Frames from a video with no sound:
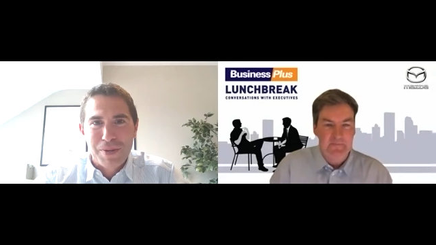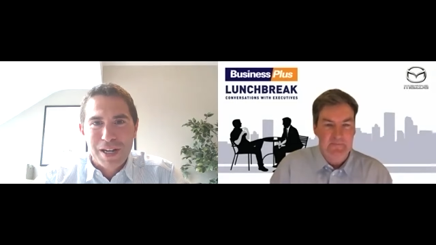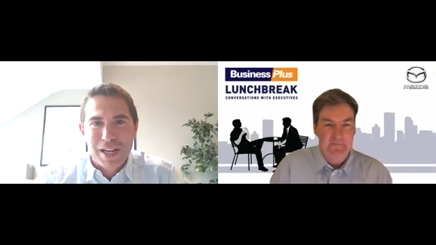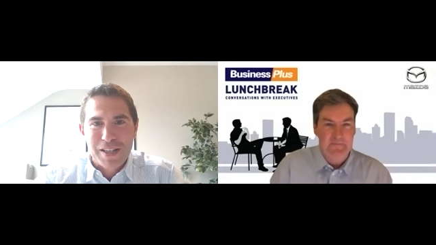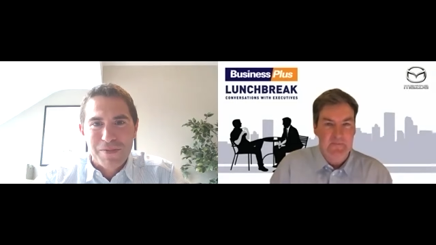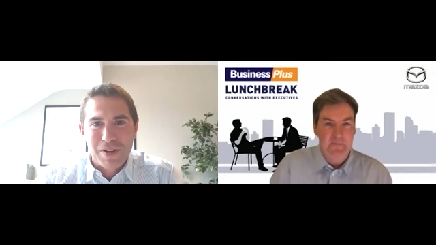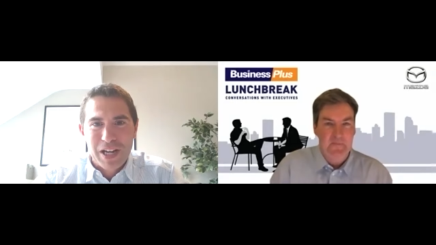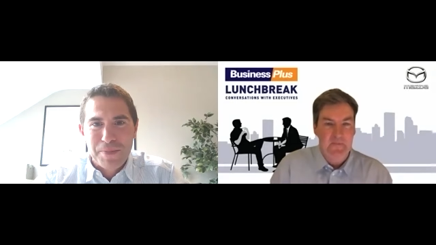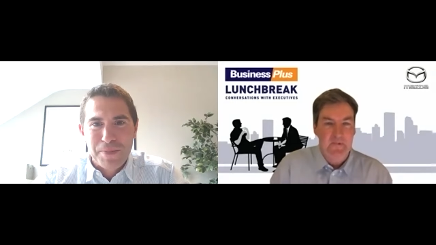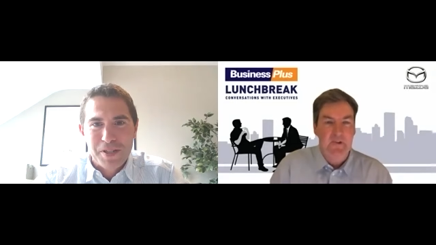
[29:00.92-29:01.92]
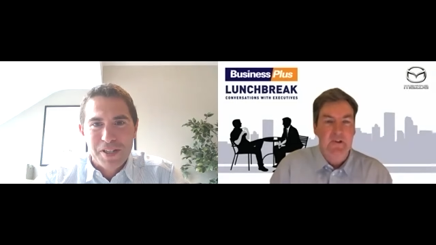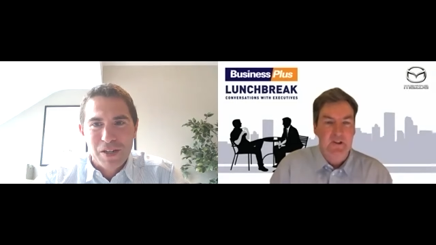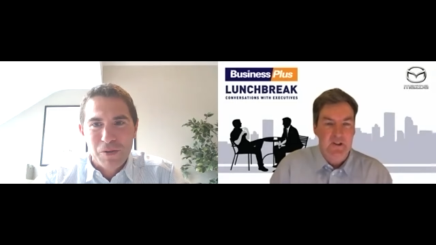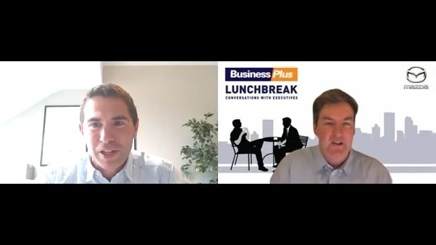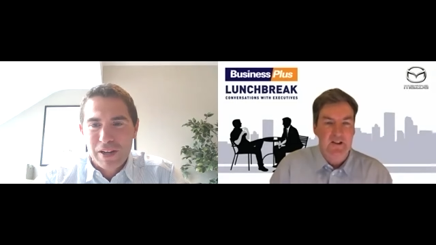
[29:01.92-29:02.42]
Speaker 1: about anything, very happy to
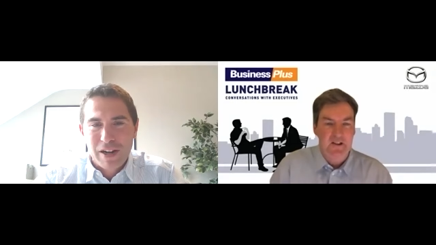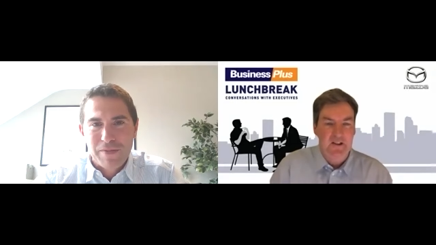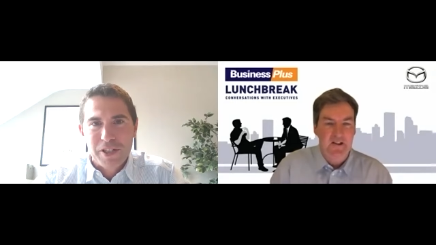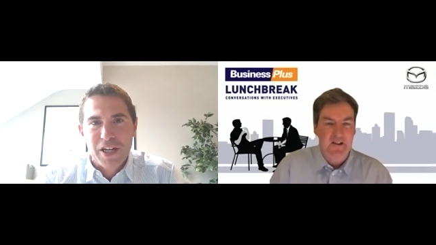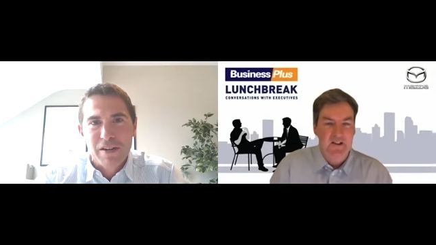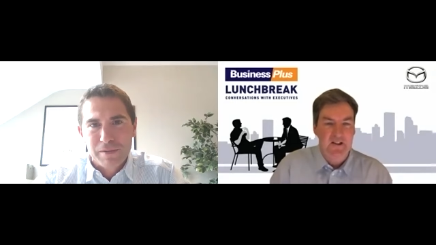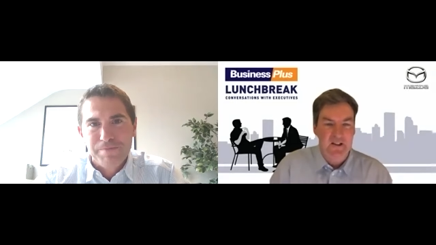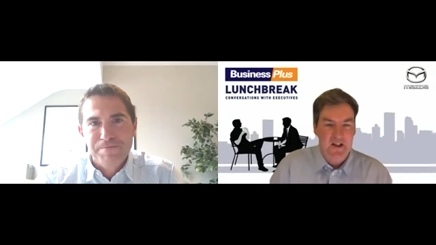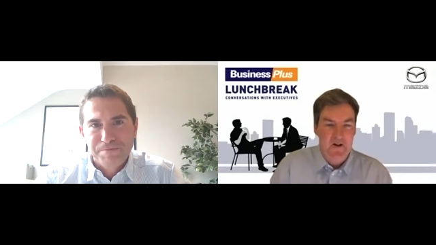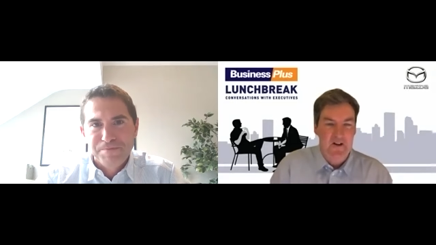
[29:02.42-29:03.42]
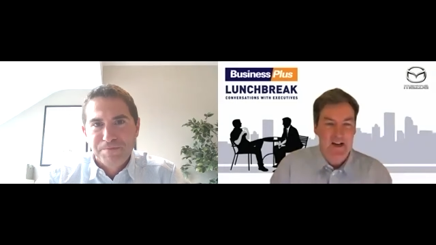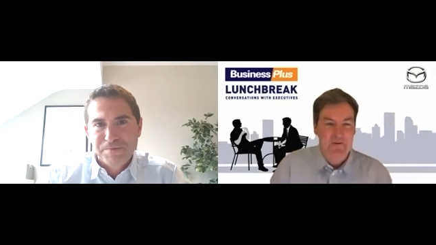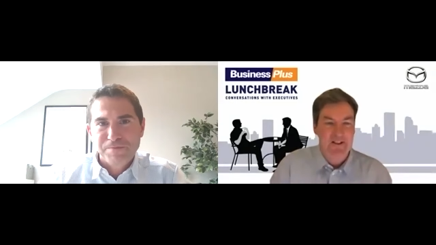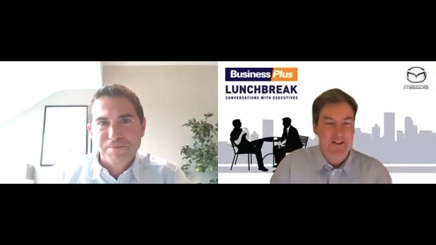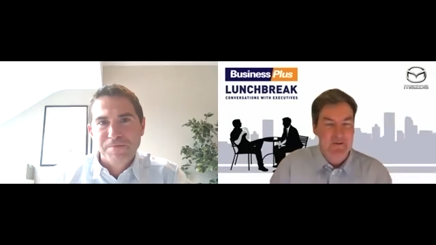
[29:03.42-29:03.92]
deal with that or have a chat.
Speaker 2: Okay.
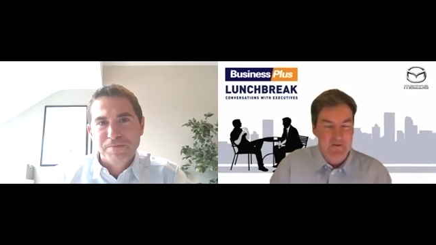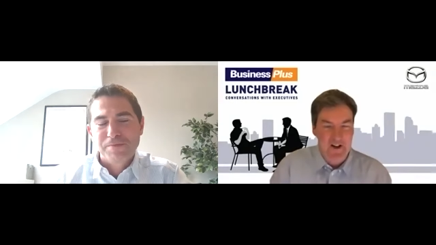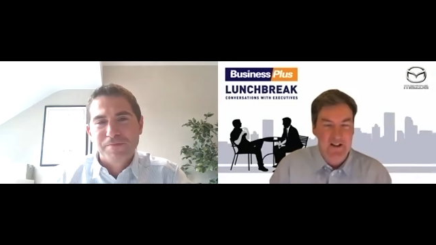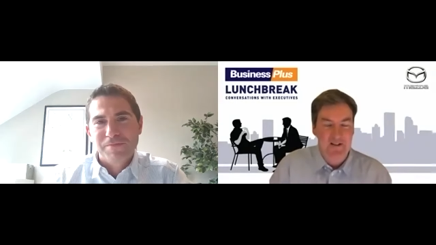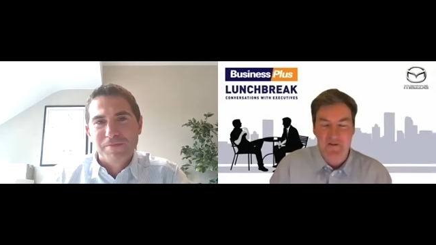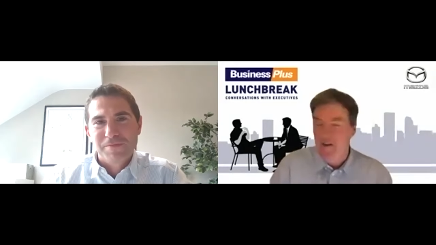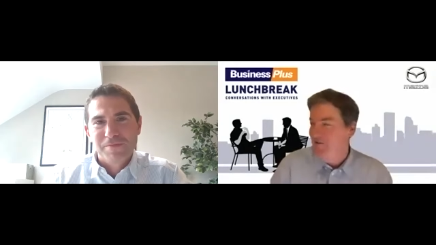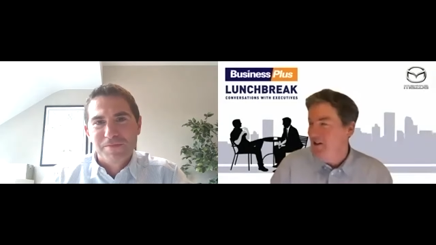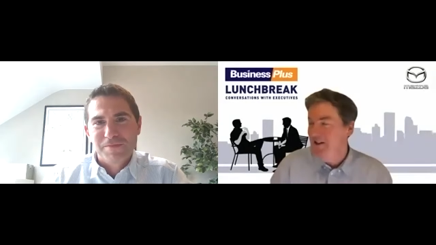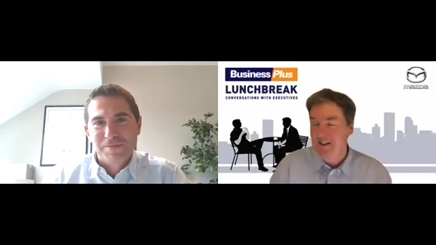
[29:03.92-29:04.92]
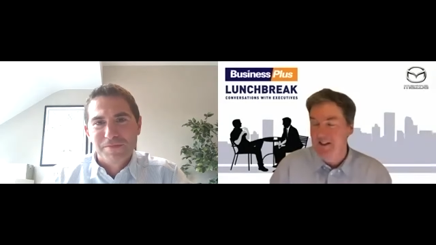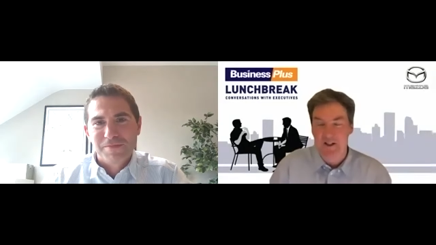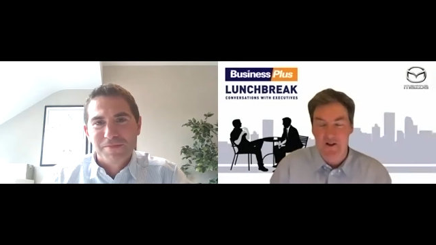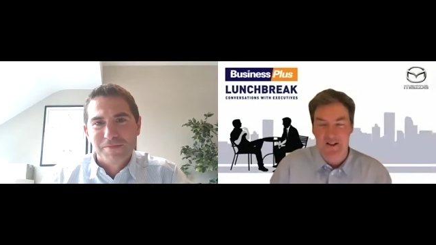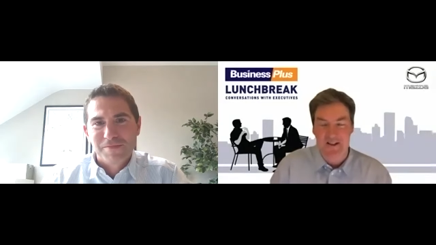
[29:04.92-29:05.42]
Well, listen, very, very, very nice
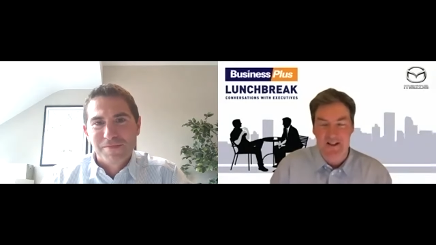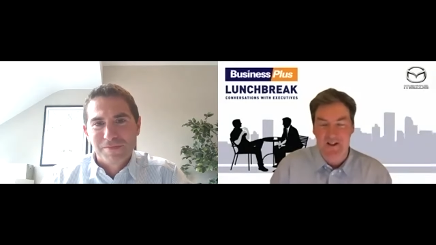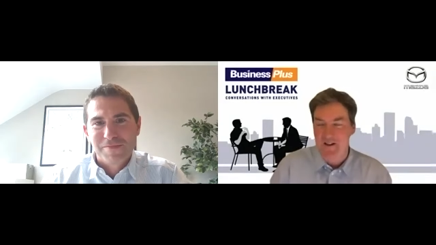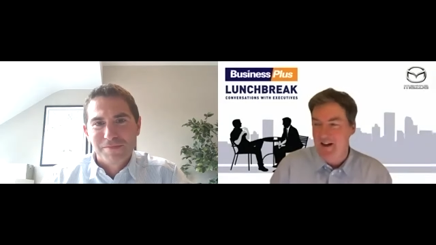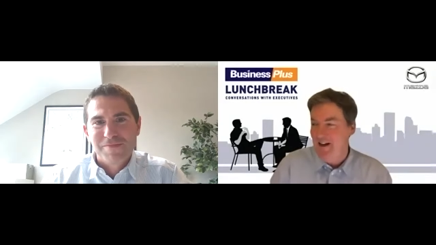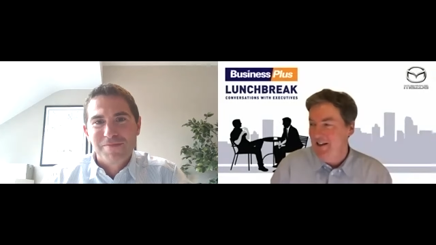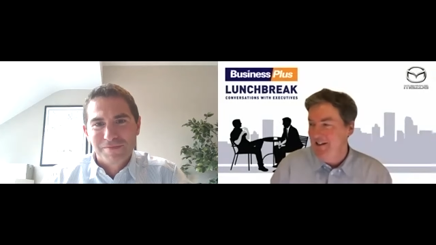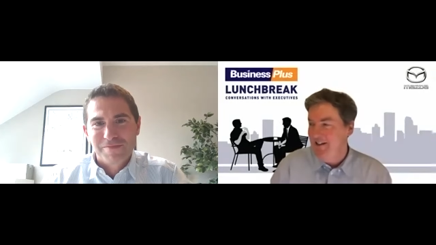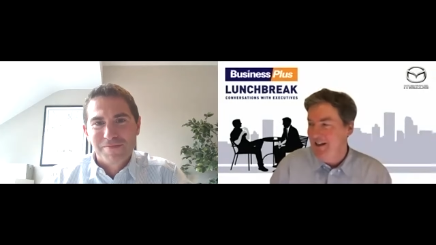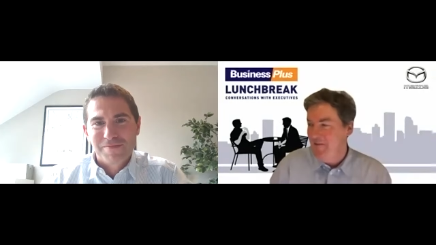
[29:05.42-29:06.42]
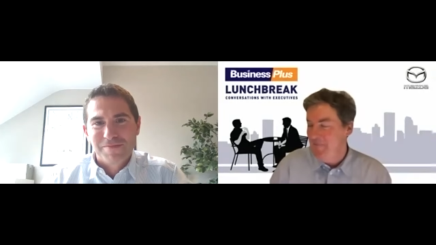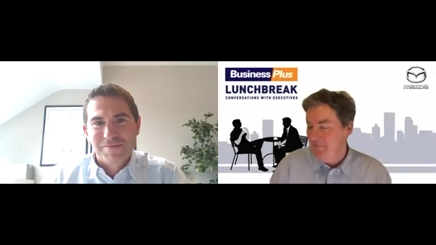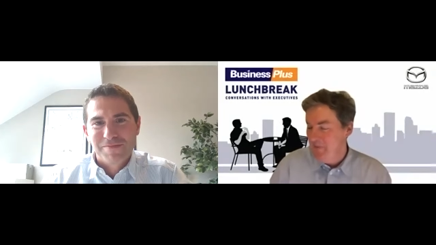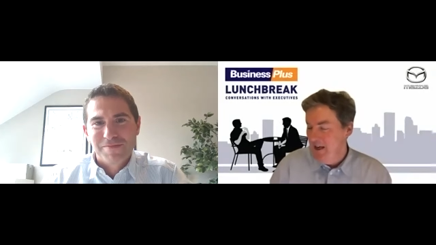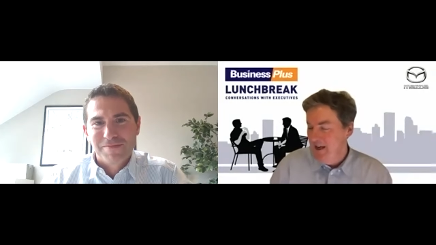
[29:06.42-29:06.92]
talking to you. And um,
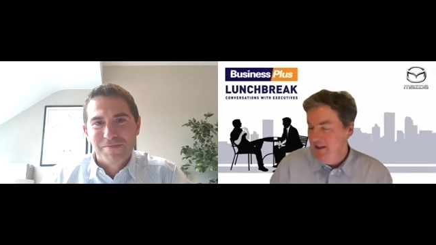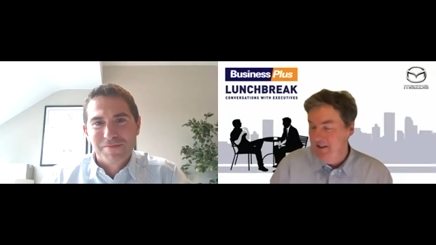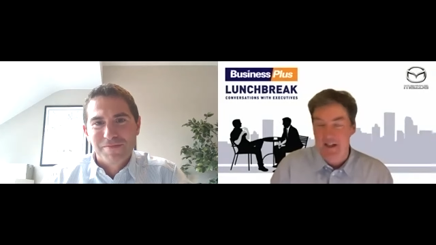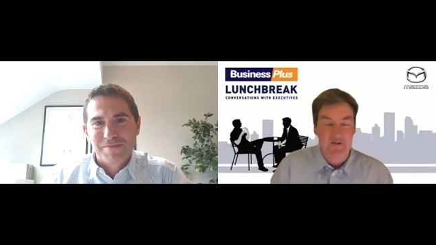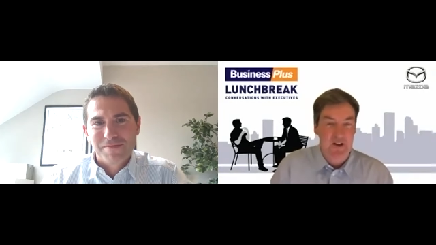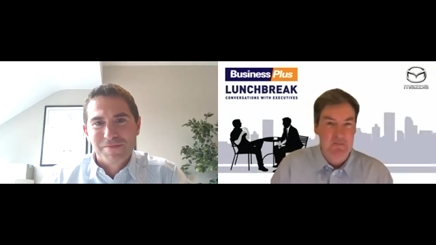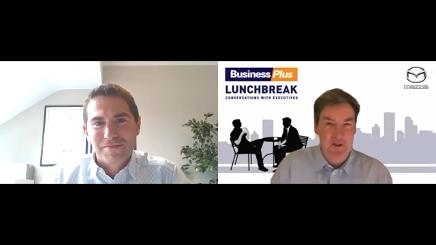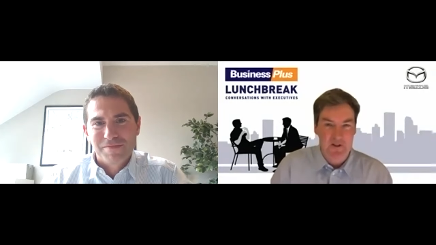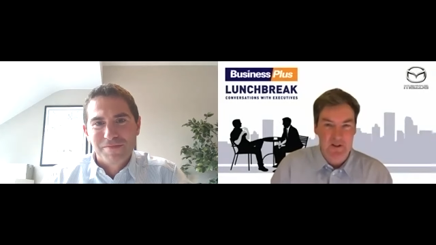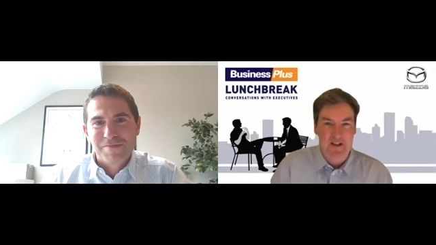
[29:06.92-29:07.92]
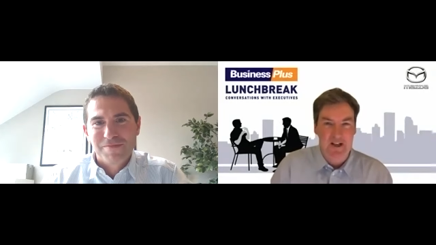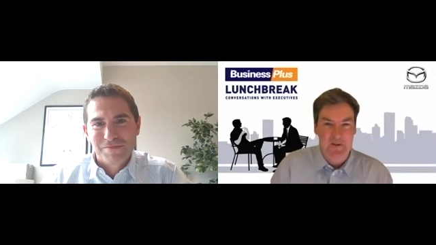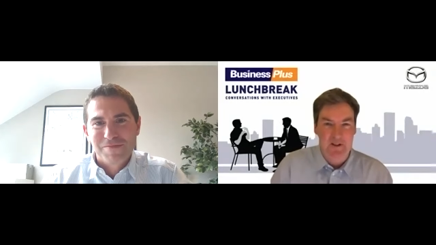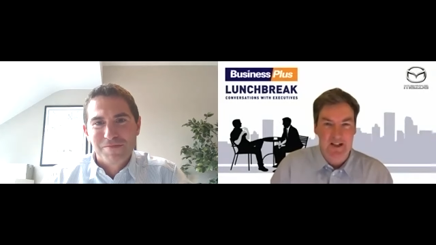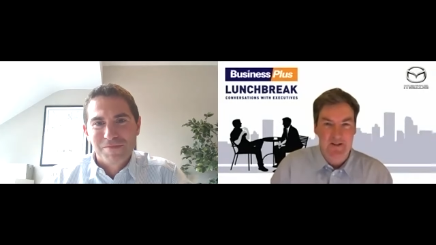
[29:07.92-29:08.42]
thanks very much for your time
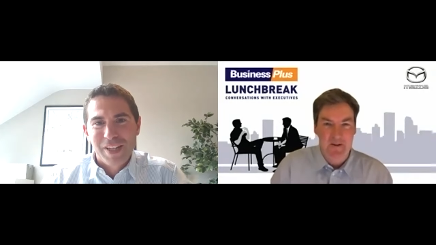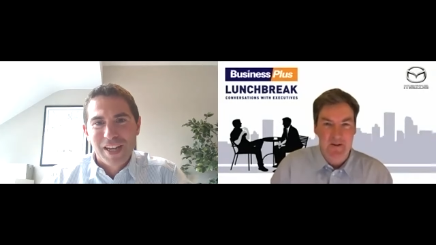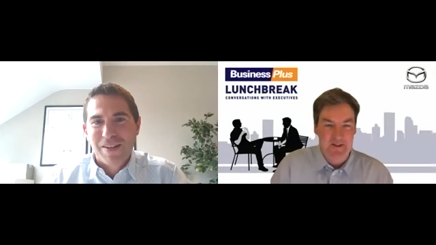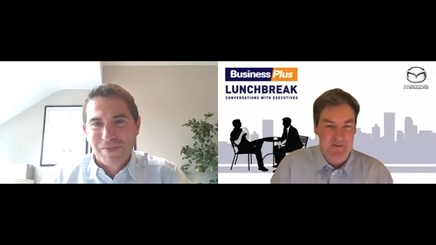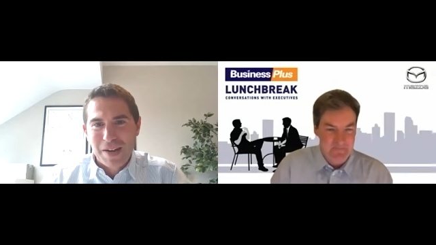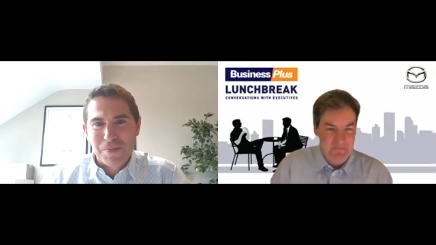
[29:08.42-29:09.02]
today, Robert.
Speaker 1: Yeah,